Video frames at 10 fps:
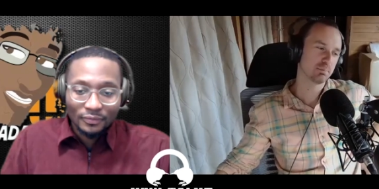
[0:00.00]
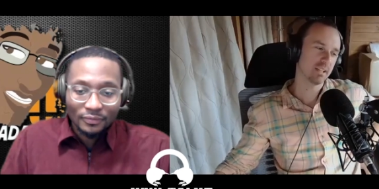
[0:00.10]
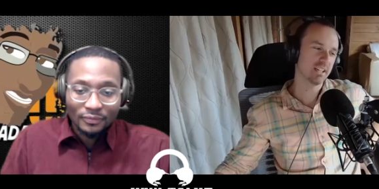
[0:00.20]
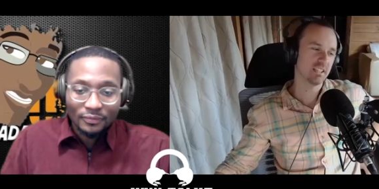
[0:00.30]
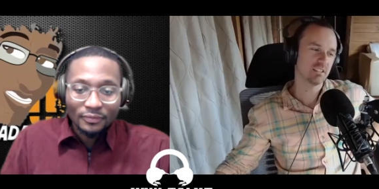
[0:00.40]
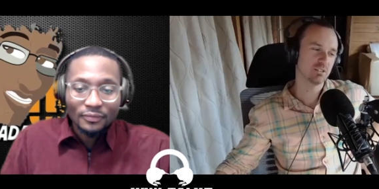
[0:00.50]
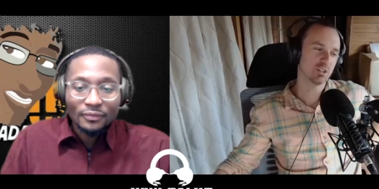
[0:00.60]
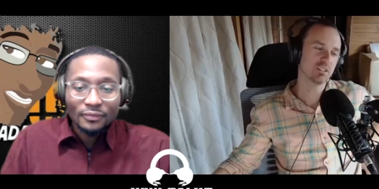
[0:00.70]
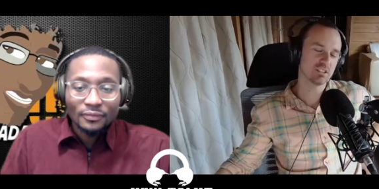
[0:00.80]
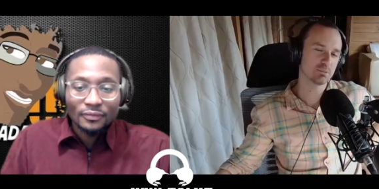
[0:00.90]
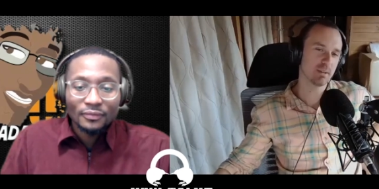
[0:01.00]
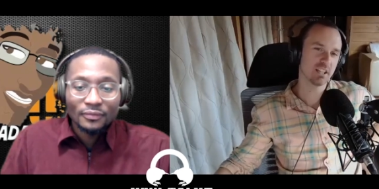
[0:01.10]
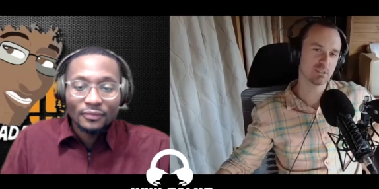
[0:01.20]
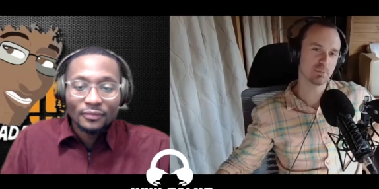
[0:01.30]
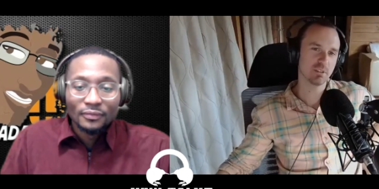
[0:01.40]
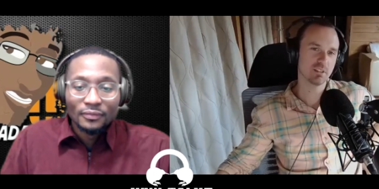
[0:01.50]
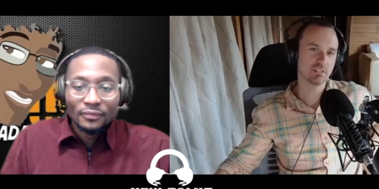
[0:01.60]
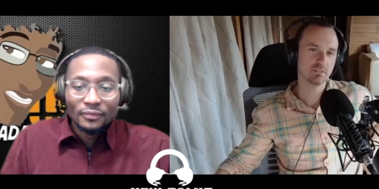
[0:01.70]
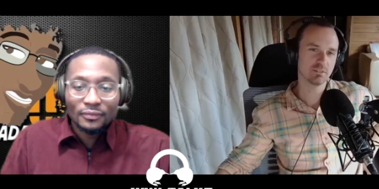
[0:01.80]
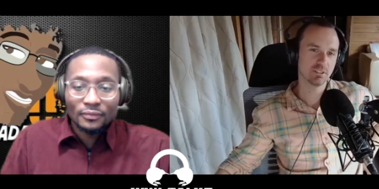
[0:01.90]
Speaker 1: play not only Smash but
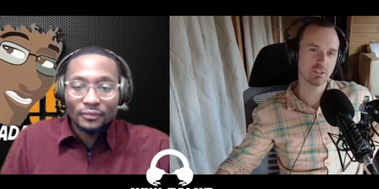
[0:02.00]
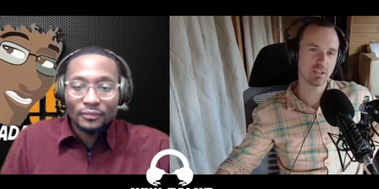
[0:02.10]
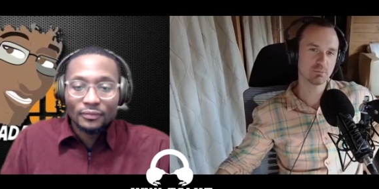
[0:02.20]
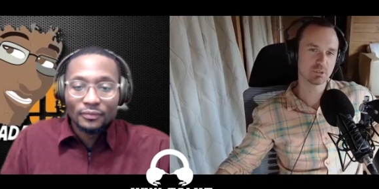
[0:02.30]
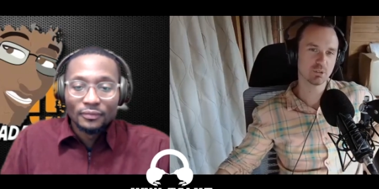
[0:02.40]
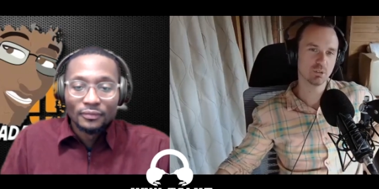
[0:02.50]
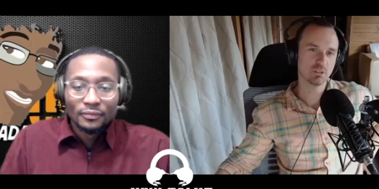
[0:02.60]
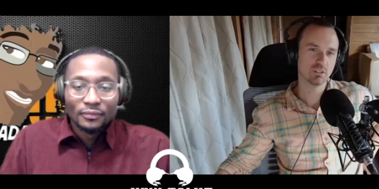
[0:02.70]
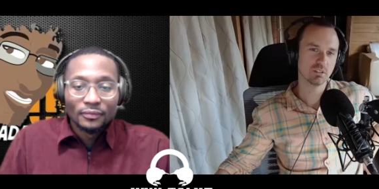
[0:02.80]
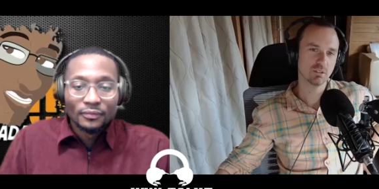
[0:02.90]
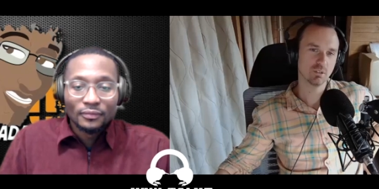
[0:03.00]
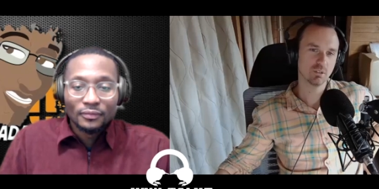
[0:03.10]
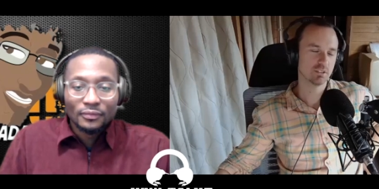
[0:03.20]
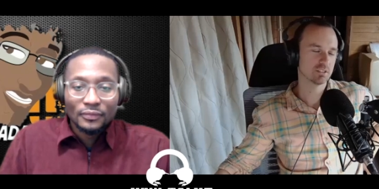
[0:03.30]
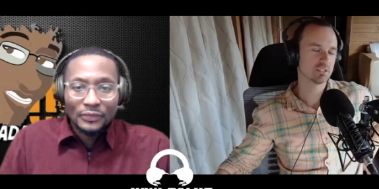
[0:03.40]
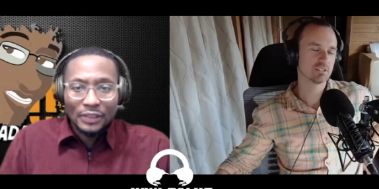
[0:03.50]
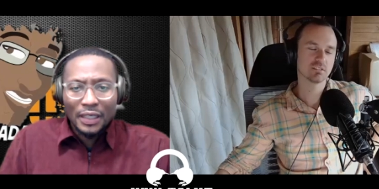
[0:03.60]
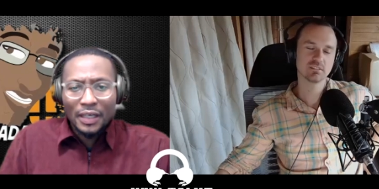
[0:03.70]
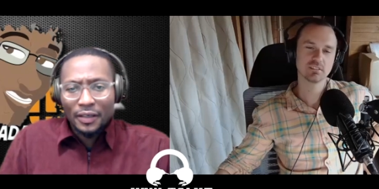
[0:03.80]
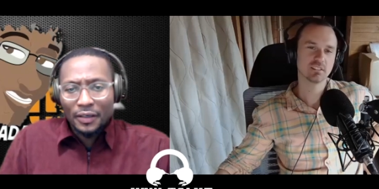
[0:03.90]
video games at all, or you just
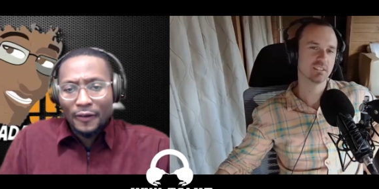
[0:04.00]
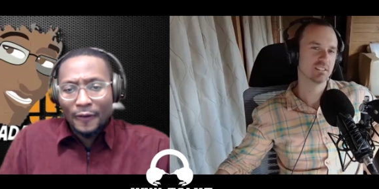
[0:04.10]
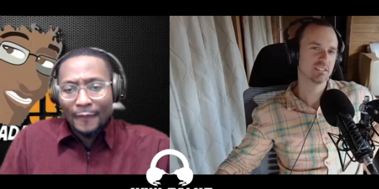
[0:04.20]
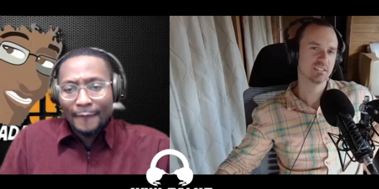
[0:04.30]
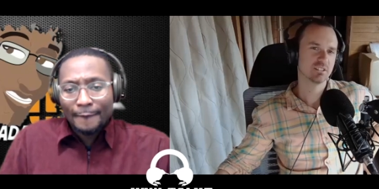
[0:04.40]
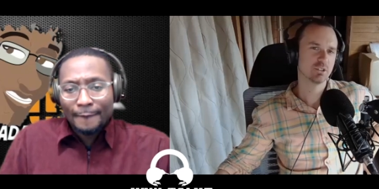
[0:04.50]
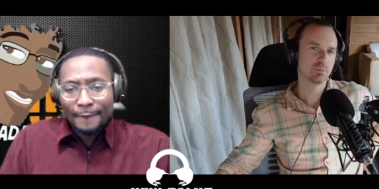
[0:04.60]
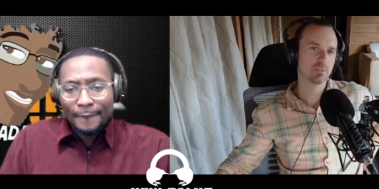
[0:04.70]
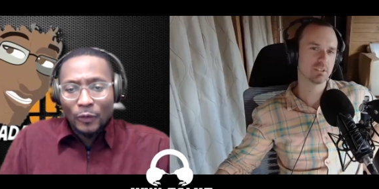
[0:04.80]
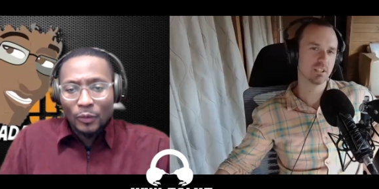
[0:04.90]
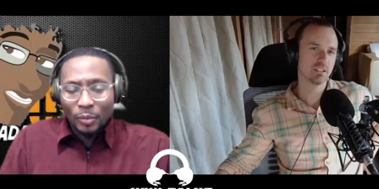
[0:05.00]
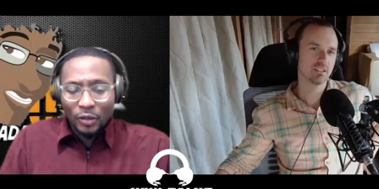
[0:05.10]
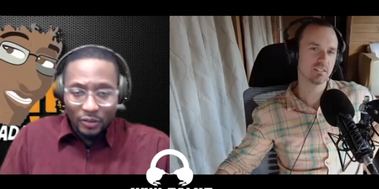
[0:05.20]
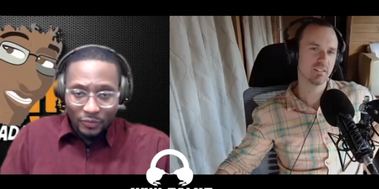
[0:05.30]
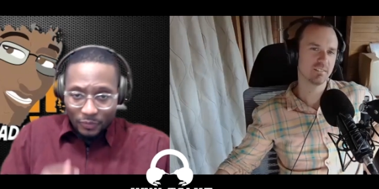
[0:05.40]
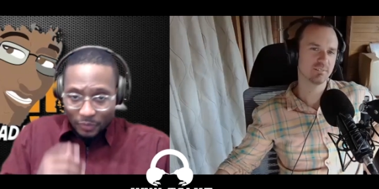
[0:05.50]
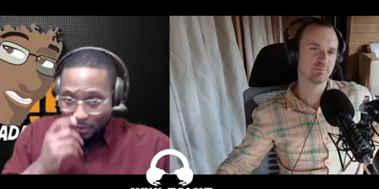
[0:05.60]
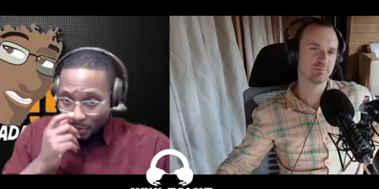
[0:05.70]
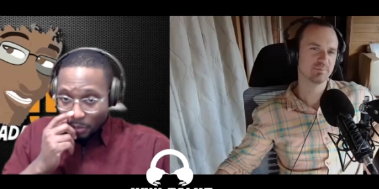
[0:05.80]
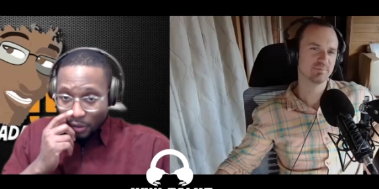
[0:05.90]
yeah too busy? Well, part of
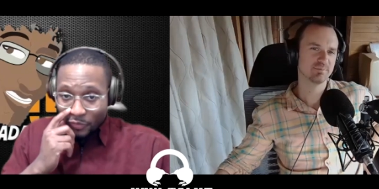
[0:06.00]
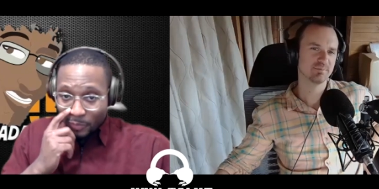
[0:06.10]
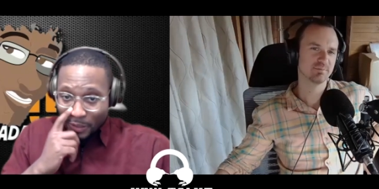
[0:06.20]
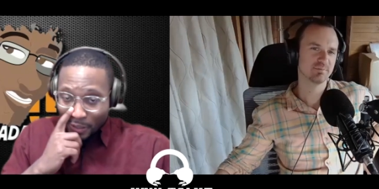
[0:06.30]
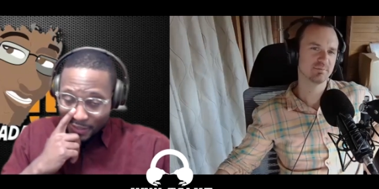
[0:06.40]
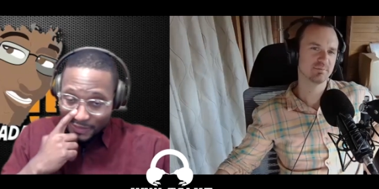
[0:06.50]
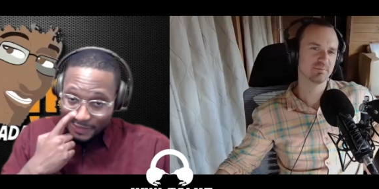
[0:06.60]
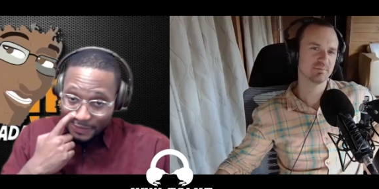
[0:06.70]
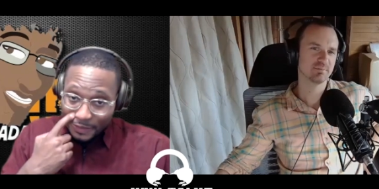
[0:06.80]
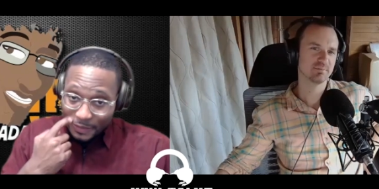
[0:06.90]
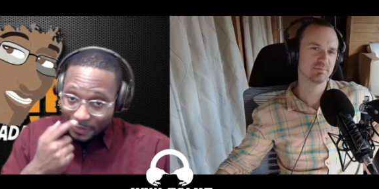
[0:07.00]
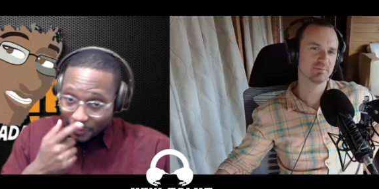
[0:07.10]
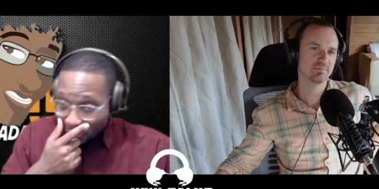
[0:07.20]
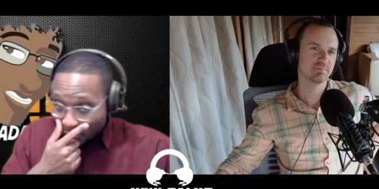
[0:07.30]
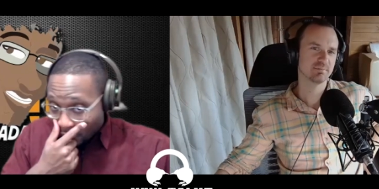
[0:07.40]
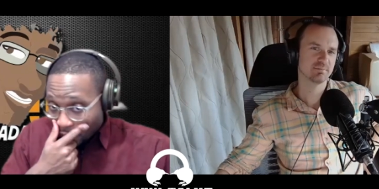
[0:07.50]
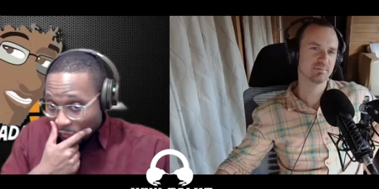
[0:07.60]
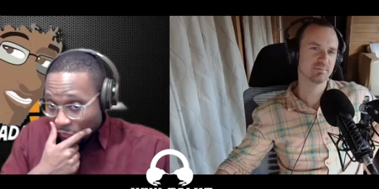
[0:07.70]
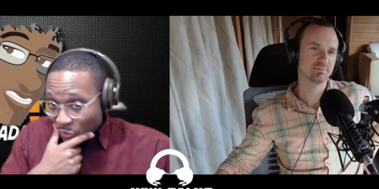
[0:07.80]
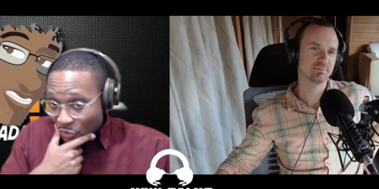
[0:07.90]
Speaker 2: part of my content on on
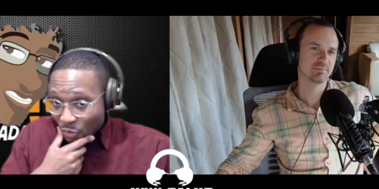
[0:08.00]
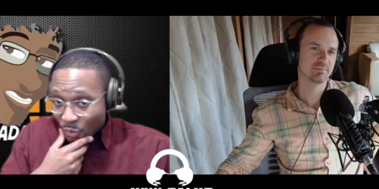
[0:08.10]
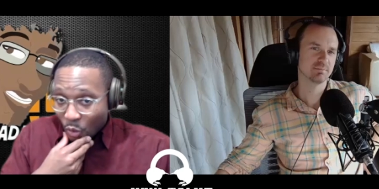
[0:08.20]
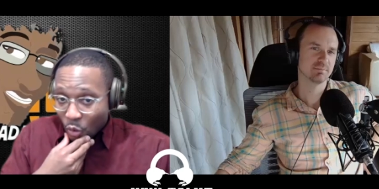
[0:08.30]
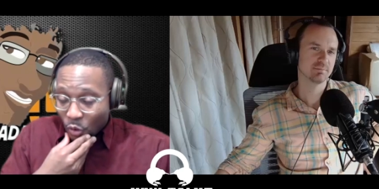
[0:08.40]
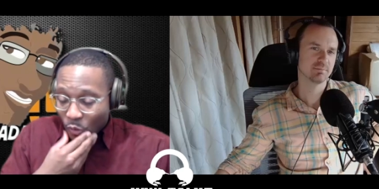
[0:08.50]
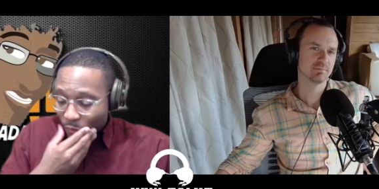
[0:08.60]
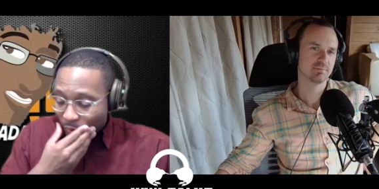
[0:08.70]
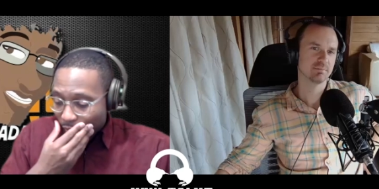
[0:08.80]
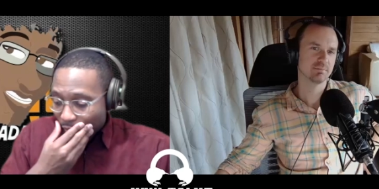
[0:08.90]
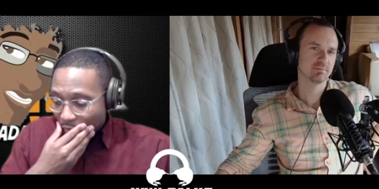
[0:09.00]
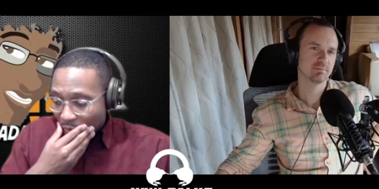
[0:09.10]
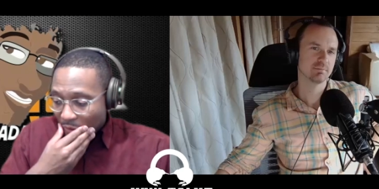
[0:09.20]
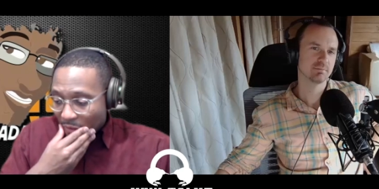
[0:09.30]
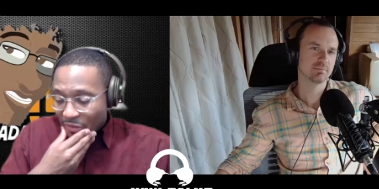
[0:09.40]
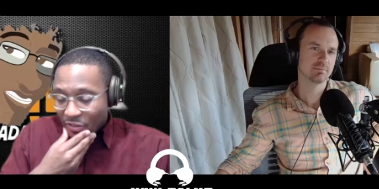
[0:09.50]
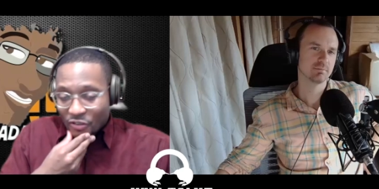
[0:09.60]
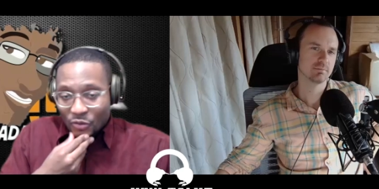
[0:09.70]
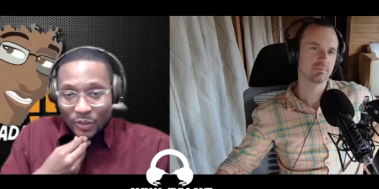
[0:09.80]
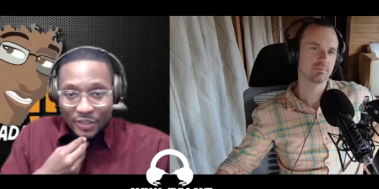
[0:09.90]
YouTube or just
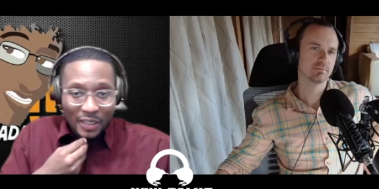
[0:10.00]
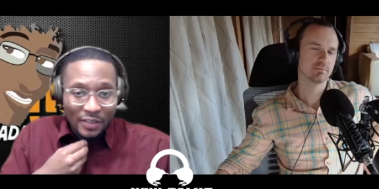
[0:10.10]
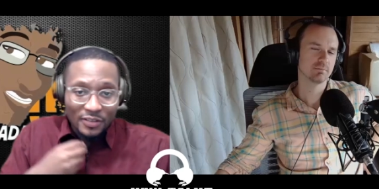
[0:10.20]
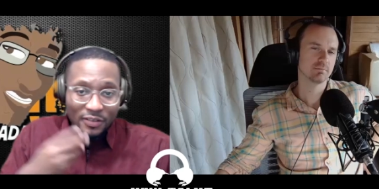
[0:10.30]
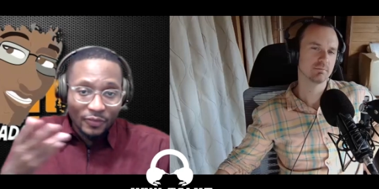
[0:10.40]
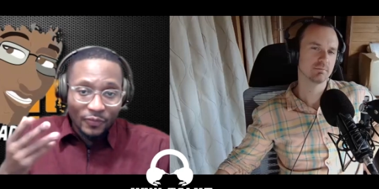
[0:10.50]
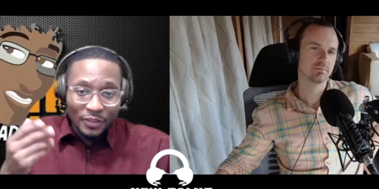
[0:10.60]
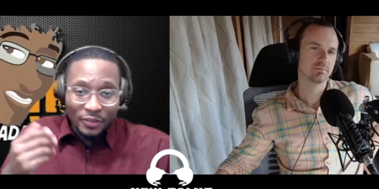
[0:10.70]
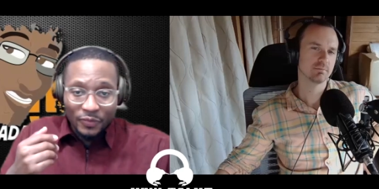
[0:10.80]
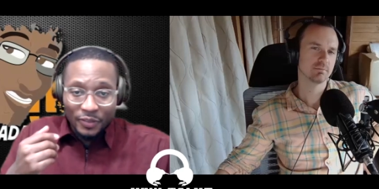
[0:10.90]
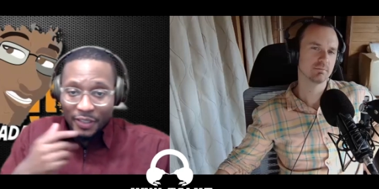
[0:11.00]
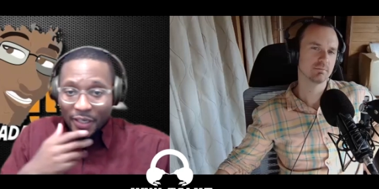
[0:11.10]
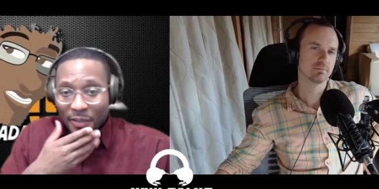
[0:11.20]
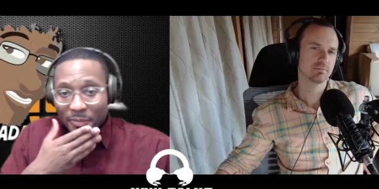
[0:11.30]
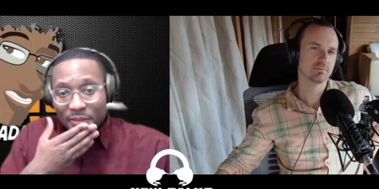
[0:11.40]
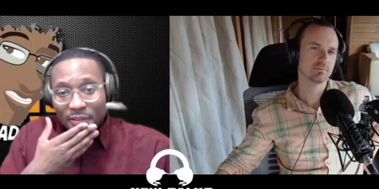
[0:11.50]
Twitch, I just look for different games